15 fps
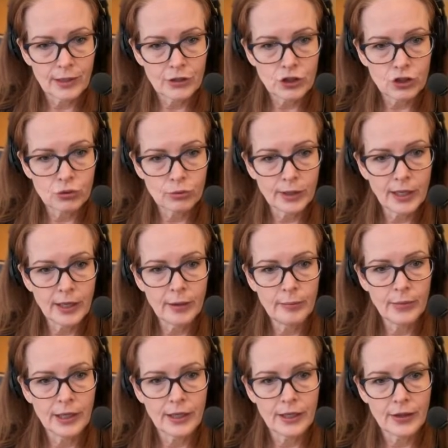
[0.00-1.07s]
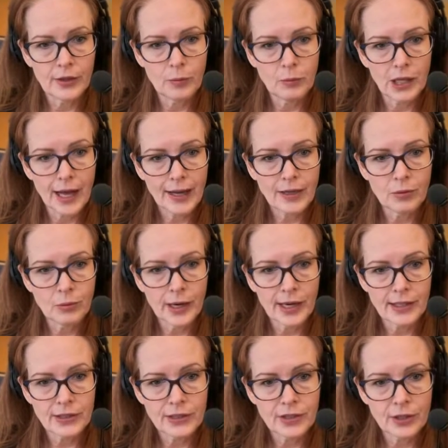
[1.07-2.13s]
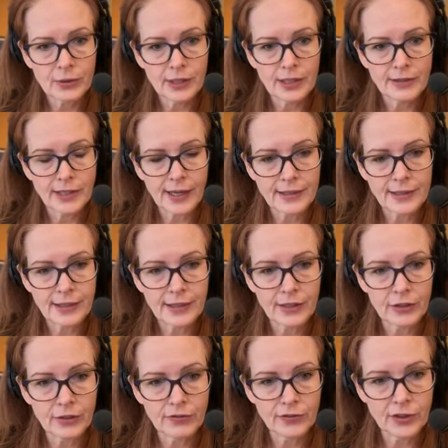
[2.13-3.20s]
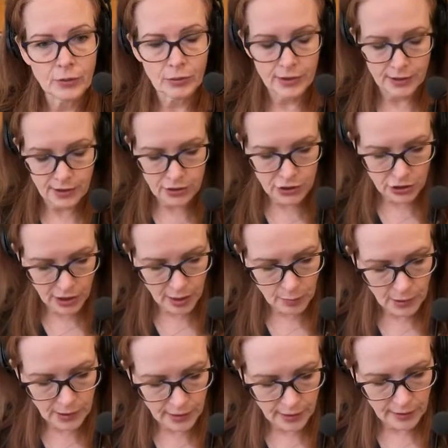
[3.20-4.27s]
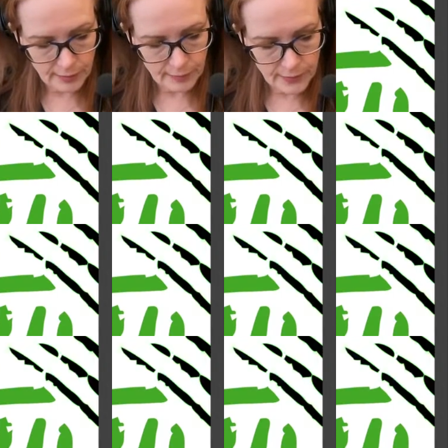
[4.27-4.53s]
trim the black away so it doesn't interfere with this shape here.